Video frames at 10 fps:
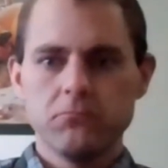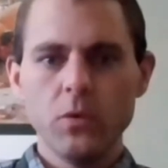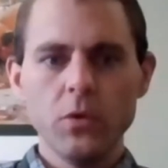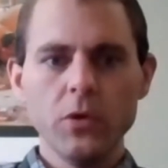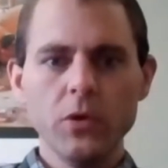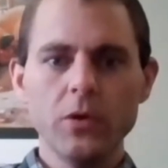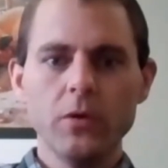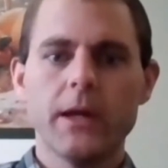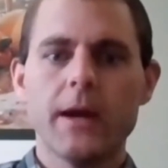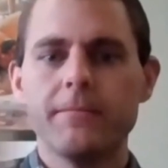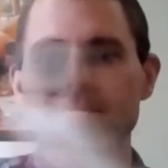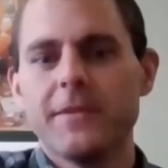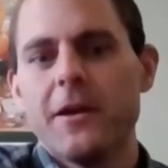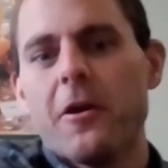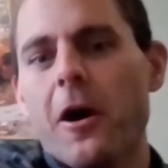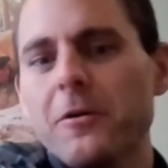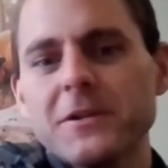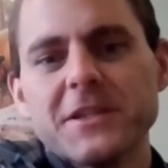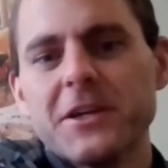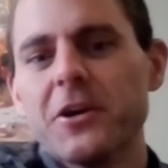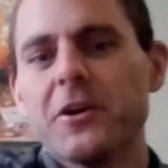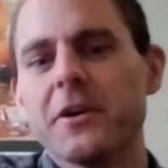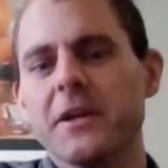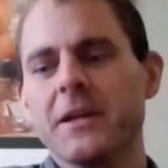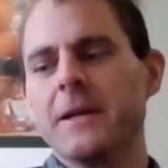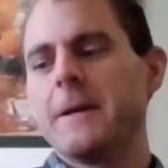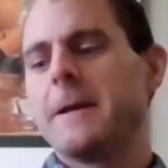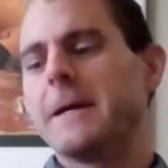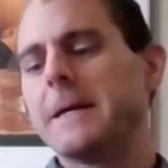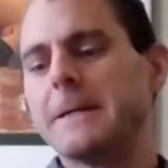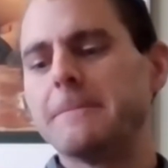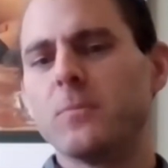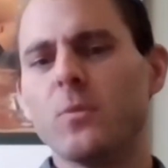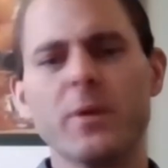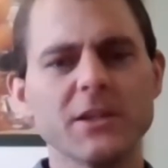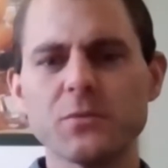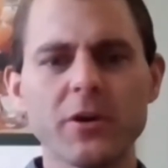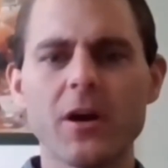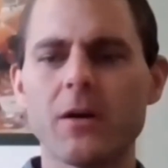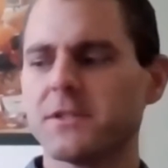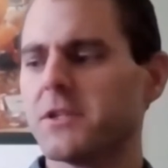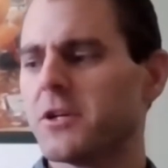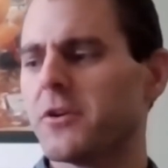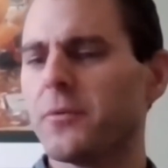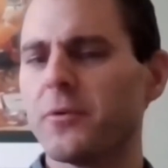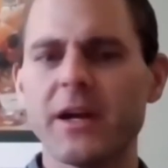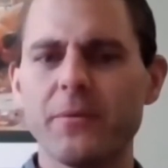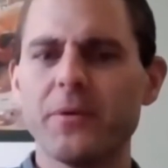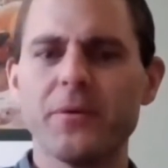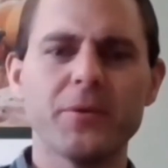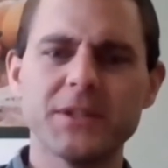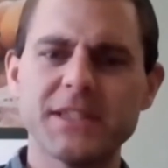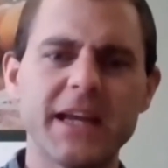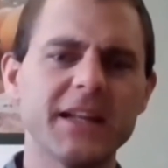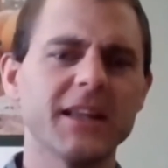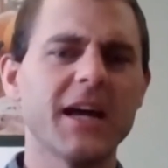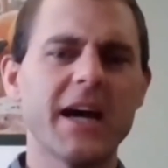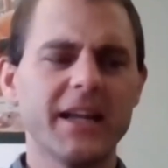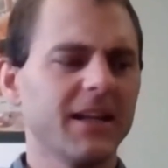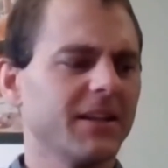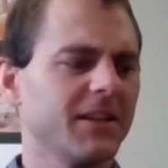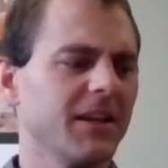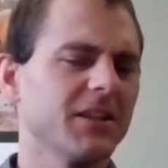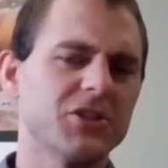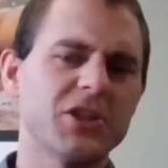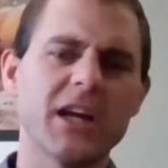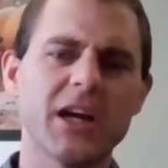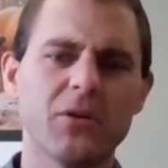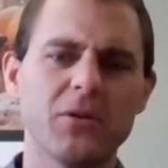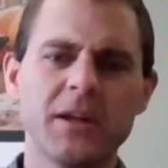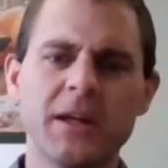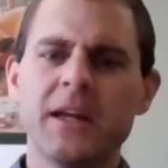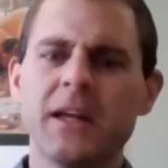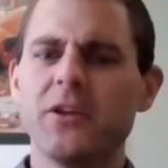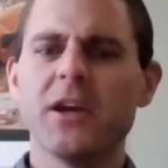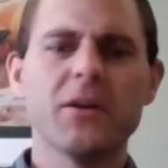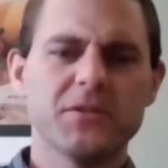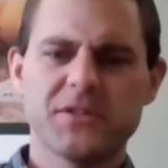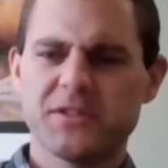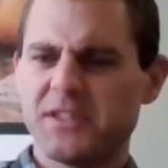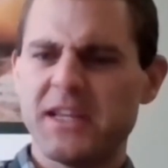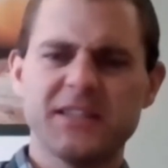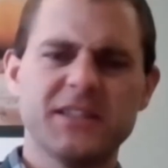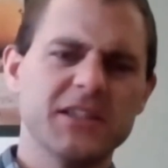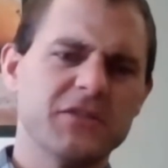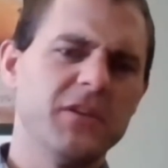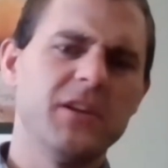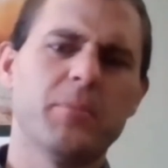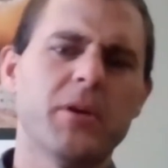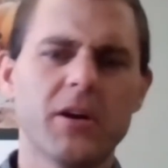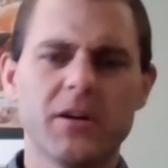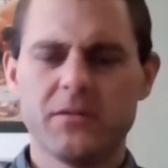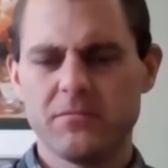Woo-hoo, yeah, they are always in a hurry. Because we're always in a hurry. We're standing in line at the checkout. You got to stand 6 feet apart